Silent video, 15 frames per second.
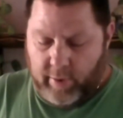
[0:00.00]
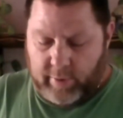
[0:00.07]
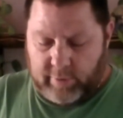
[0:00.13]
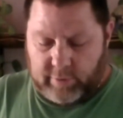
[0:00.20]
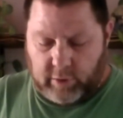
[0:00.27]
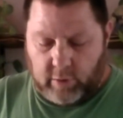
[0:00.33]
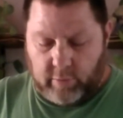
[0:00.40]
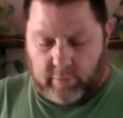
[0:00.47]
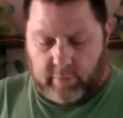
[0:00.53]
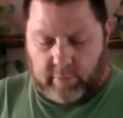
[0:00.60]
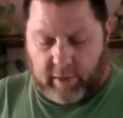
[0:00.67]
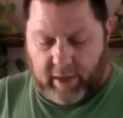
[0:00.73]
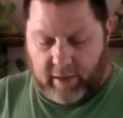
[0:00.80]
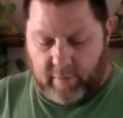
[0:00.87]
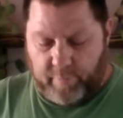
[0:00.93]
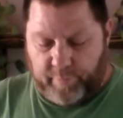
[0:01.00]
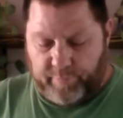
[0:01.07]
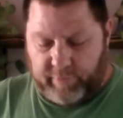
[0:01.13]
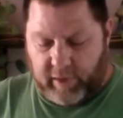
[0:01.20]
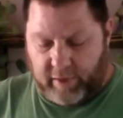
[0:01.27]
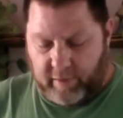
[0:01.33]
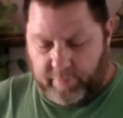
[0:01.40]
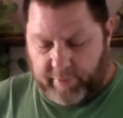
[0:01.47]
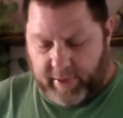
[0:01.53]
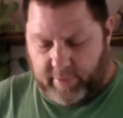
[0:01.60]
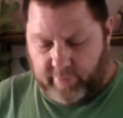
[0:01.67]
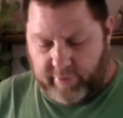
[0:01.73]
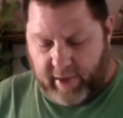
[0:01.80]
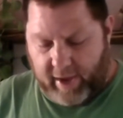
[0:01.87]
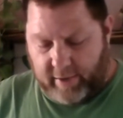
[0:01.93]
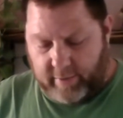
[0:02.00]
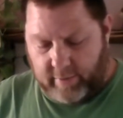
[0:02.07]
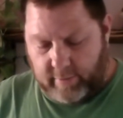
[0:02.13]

So can't complain with that.